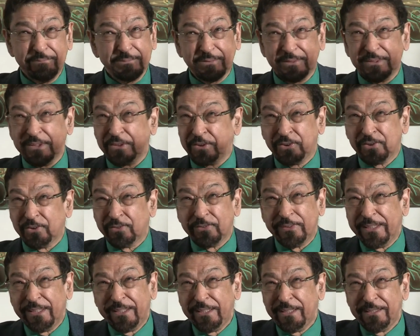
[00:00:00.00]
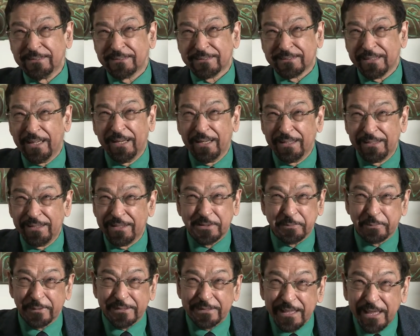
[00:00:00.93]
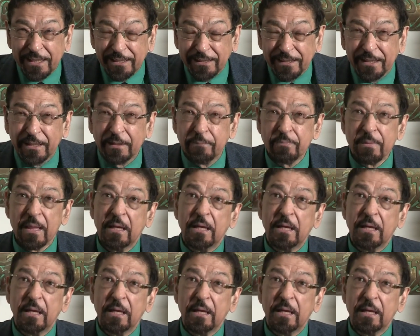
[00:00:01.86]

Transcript: Sid Cherise, Elizabeth Taylor.